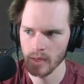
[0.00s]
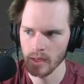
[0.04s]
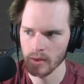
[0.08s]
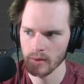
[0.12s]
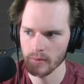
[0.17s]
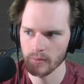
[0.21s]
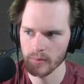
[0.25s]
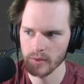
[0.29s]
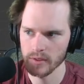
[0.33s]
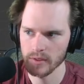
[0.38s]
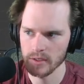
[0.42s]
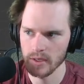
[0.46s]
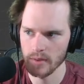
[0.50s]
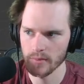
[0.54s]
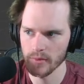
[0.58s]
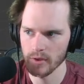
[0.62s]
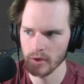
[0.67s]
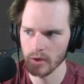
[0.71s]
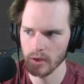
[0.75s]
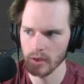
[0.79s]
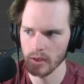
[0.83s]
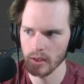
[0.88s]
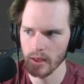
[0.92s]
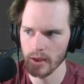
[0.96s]
When
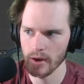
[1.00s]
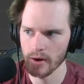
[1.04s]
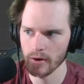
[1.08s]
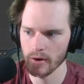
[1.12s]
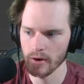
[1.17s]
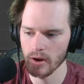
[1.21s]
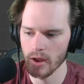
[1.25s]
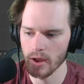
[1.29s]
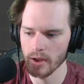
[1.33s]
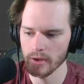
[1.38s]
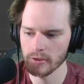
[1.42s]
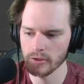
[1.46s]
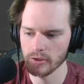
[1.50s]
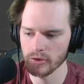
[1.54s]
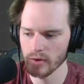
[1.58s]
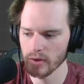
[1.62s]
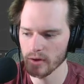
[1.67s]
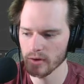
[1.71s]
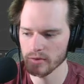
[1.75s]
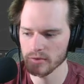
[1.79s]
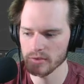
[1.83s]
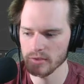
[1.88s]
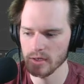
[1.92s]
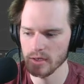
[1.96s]
something on layer 9
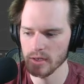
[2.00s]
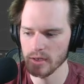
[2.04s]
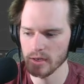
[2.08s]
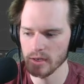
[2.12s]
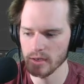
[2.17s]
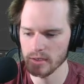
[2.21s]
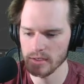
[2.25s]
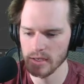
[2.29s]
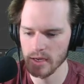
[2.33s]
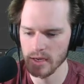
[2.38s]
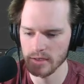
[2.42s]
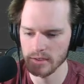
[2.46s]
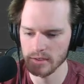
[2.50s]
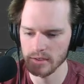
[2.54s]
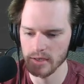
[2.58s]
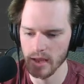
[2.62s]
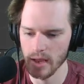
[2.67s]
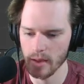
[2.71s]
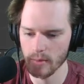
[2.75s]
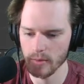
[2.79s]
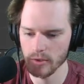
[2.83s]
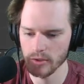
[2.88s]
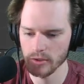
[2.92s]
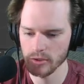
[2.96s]
triggers it, it takes
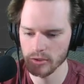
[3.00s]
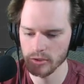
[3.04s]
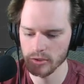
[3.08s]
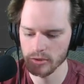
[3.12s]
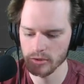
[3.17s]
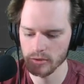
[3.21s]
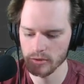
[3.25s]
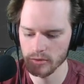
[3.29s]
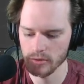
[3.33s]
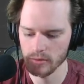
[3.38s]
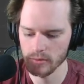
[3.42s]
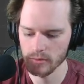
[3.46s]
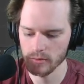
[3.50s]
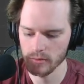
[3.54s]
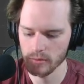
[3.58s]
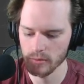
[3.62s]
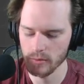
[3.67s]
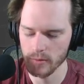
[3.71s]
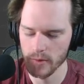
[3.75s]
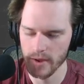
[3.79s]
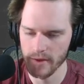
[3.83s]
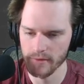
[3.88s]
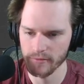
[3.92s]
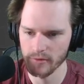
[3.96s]
damage.
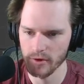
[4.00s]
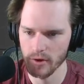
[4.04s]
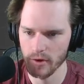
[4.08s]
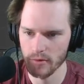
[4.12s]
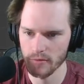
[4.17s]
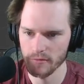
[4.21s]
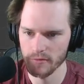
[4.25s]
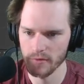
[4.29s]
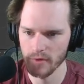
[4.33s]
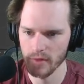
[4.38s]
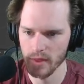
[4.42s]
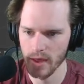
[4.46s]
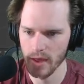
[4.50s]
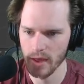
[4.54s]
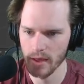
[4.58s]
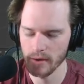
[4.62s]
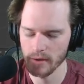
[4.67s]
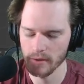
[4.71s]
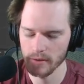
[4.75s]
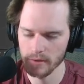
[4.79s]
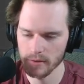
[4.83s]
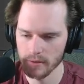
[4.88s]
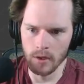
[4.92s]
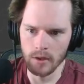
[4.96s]
We have code for that.
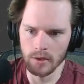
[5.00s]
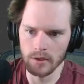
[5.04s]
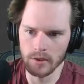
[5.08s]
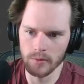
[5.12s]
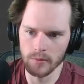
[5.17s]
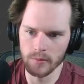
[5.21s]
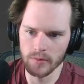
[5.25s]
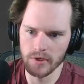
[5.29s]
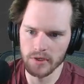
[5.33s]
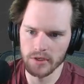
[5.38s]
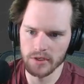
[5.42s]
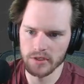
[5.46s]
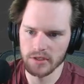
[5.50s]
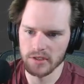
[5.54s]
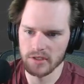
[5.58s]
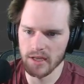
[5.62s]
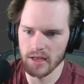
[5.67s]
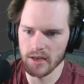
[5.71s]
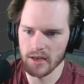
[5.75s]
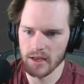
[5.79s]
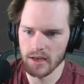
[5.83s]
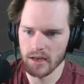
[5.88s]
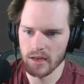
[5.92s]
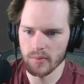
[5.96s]
We need to
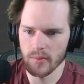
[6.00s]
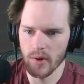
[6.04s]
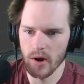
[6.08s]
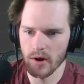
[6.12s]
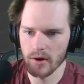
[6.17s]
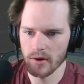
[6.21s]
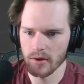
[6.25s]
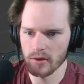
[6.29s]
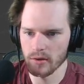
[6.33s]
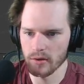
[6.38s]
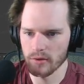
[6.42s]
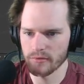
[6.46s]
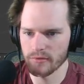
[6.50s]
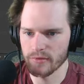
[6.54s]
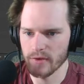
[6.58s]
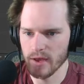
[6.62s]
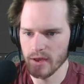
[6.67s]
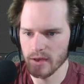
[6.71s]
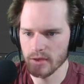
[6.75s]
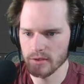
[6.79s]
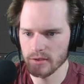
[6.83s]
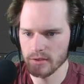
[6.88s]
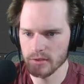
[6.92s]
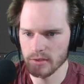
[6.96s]
send any particle
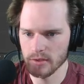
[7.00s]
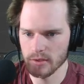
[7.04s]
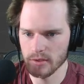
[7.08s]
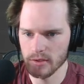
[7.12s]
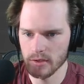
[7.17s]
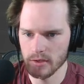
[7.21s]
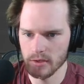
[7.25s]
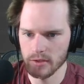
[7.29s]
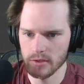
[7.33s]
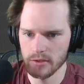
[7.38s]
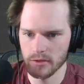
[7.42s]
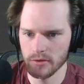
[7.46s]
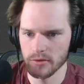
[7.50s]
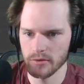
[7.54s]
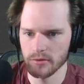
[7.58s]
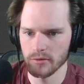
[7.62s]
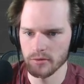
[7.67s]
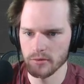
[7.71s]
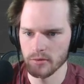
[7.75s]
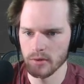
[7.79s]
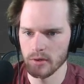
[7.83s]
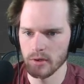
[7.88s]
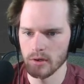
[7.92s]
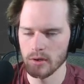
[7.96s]
effects
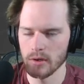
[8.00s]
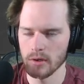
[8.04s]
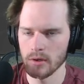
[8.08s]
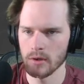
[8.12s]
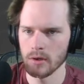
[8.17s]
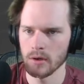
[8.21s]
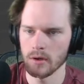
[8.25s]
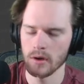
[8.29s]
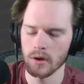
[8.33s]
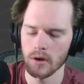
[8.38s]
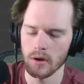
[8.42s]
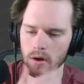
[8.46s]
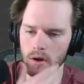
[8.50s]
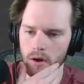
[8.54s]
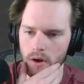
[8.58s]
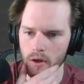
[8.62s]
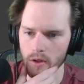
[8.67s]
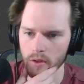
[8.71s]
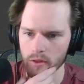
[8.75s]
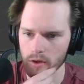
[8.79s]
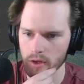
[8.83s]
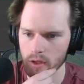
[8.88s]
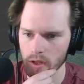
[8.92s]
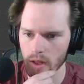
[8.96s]
to
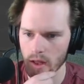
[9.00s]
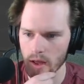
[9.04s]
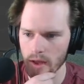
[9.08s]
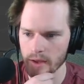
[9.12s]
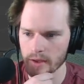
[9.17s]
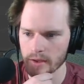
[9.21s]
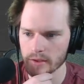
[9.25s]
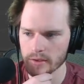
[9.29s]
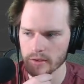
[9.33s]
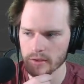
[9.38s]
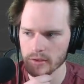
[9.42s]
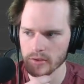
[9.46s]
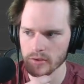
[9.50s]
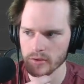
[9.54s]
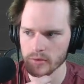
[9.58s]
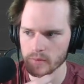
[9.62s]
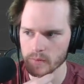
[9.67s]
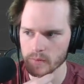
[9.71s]
all the clients,